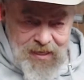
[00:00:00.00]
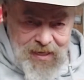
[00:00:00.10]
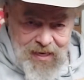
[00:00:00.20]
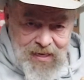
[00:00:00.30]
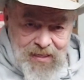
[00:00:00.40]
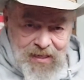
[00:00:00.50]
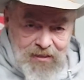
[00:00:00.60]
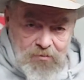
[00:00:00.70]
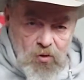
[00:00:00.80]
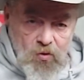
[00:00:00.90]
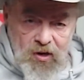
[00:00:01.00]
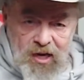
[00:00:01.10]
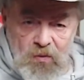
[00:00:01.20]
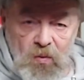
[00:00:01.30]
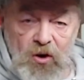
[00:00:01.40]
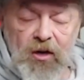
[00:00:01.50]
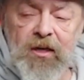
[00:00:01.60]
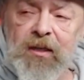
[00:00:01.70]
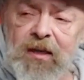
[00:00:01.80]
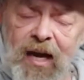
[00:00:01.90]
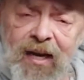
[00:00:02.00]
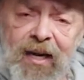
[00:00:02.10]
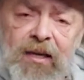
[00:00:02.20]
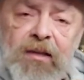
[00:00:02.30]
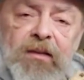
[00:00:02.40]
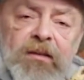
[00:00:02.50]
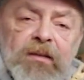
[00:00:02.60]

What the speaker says: and then the more I work, I can